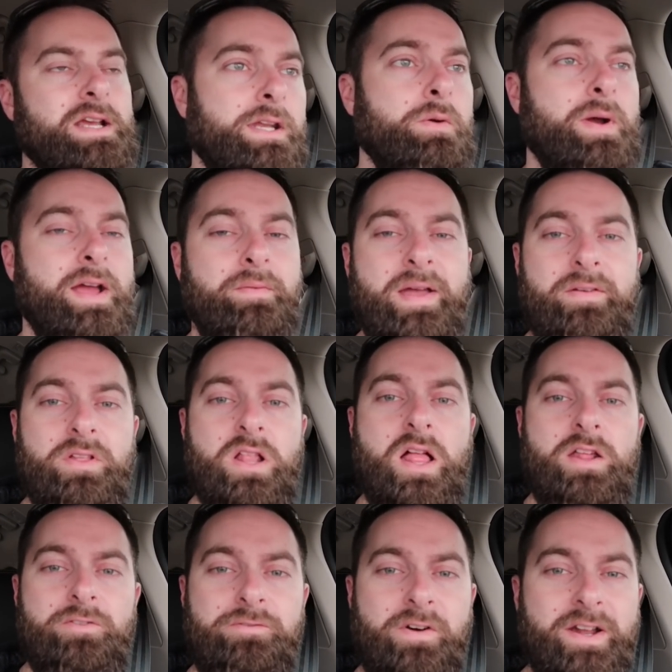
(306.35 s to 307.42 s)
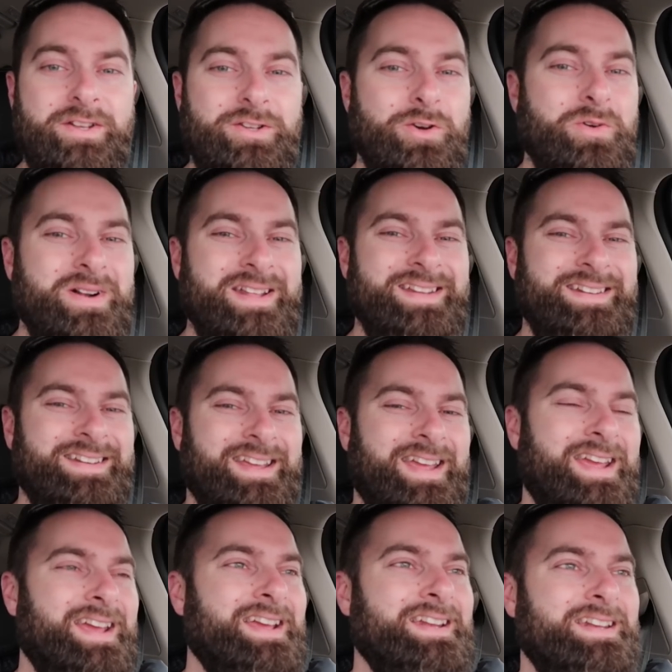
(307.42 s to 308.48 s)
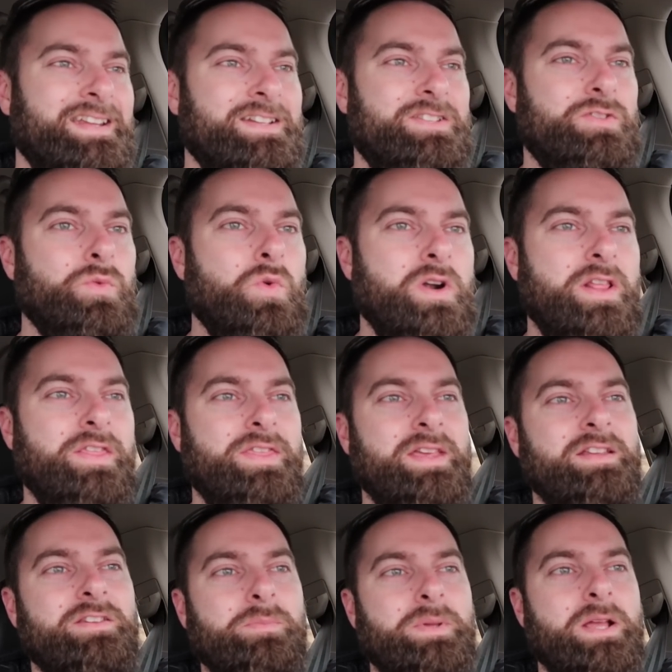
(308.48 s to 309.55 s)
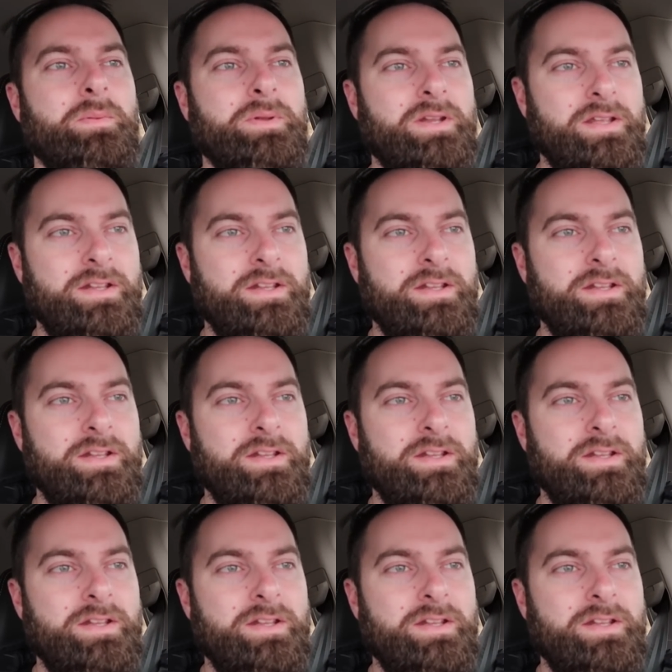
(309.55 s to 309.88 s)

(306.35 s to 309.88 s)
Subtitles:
Anyway, I'm having a lot of fun doing it, and it's one of the things to be able to,